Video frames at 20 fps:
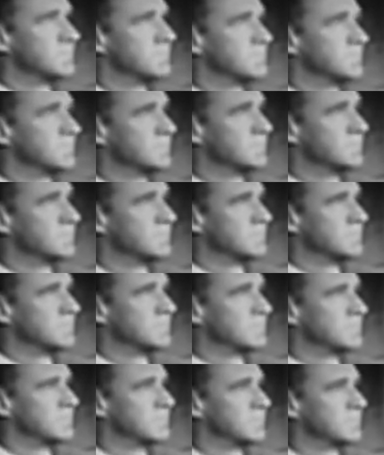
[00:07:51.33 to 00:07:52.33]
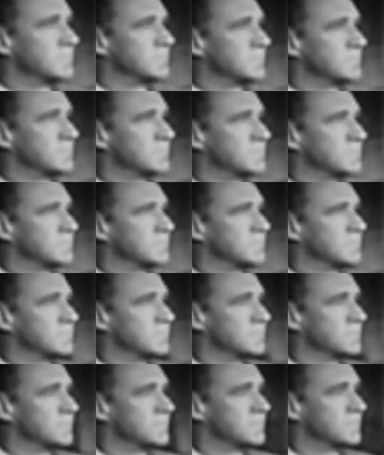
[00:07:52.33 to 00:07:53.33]

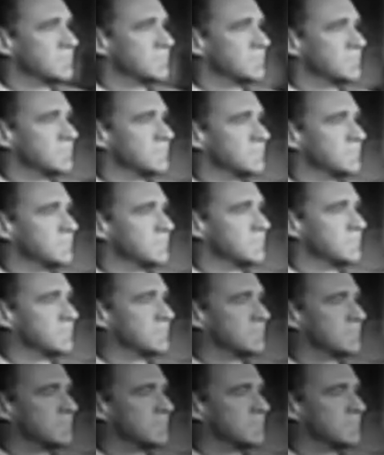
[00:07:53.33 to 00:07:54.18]
Nothing is said.